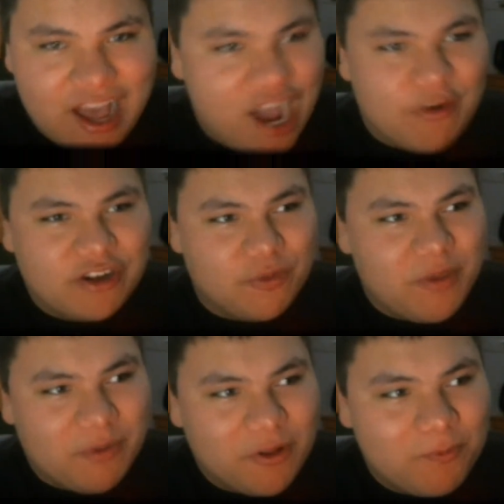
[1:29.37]
I want to show
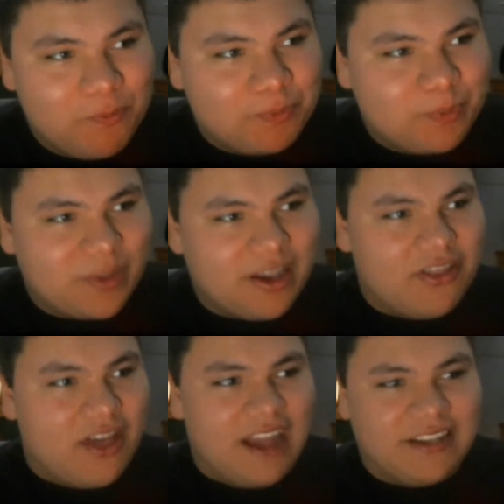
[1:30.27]
people
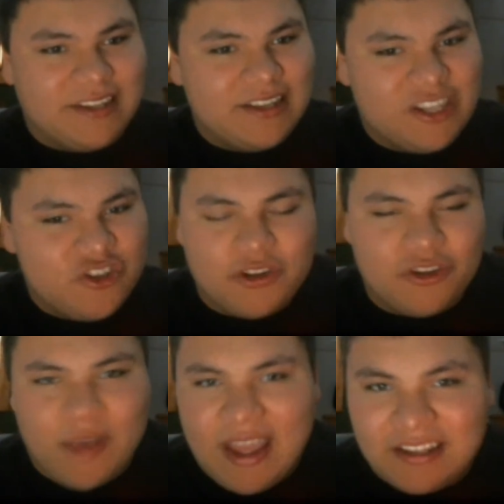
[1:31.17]
that you can
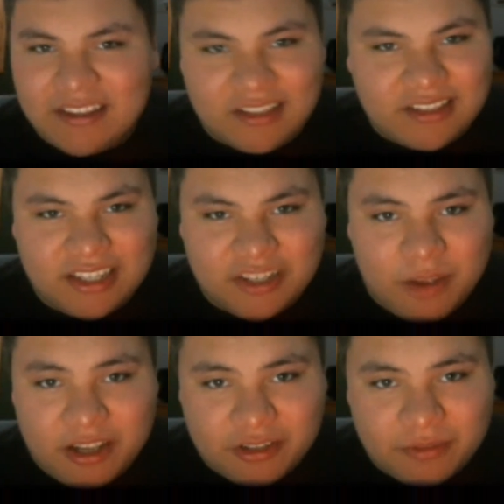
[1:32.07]
do anything you set your
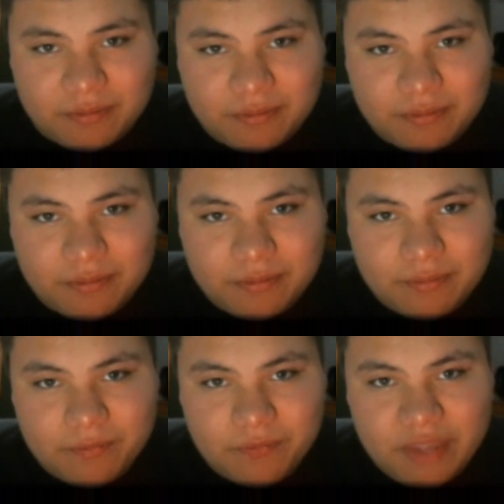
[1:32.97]
mind to.
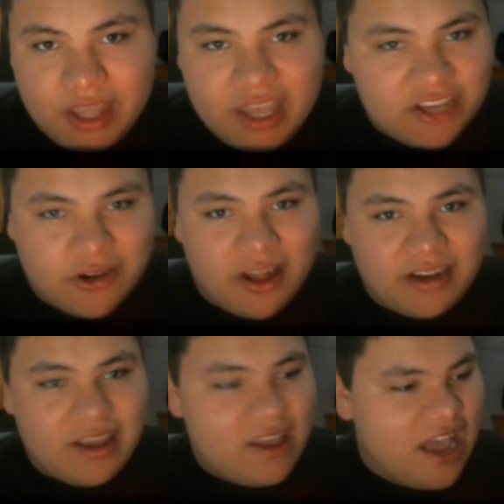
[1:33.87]
You know what?
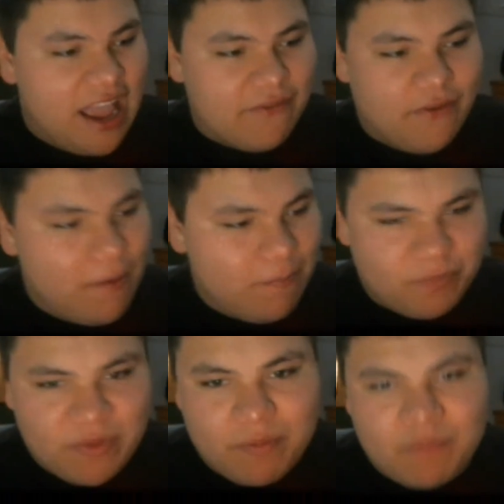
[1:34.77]
I have. Uh,
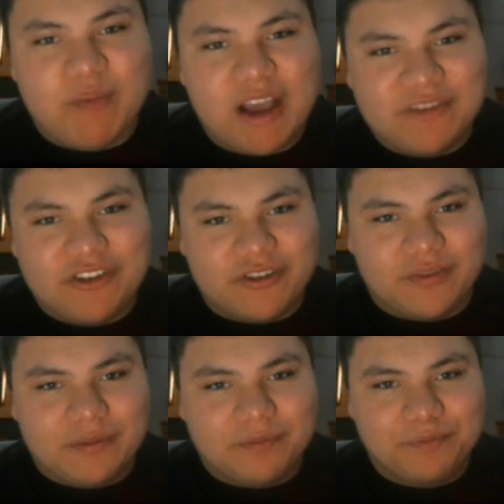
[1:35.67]
I'm Jared
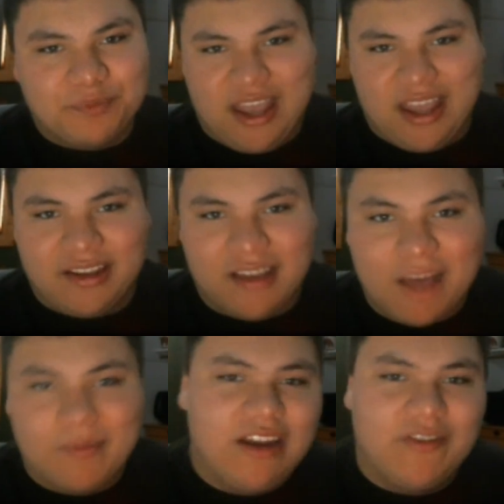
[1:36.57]
Herman, and
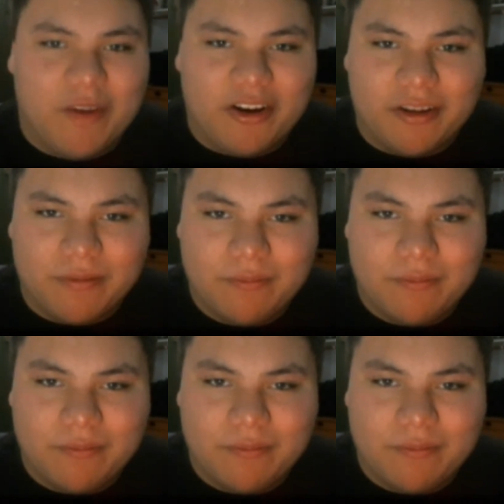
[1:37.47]
I'm Native American.